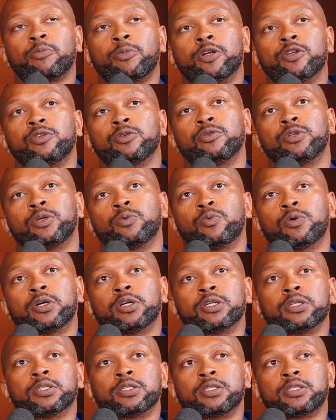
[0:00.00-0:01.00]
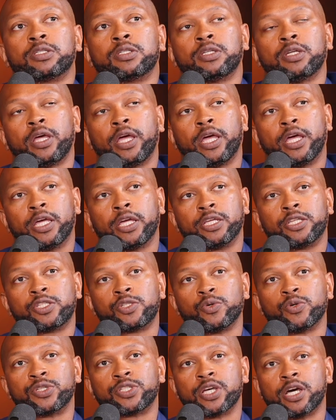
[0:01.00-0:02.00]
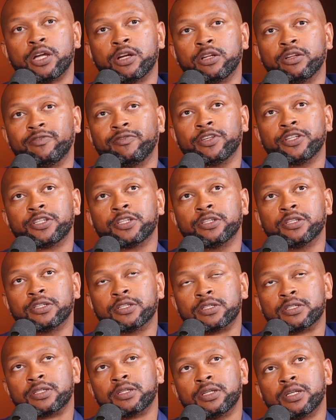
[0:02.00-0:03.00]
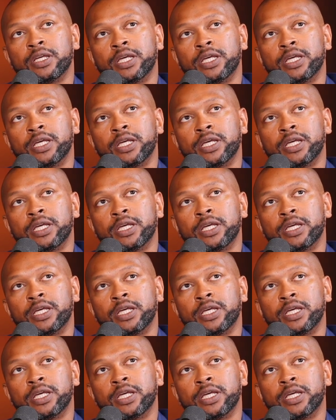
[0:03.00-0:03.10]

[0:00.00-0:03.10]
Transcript: of my duty was a suicide interventionist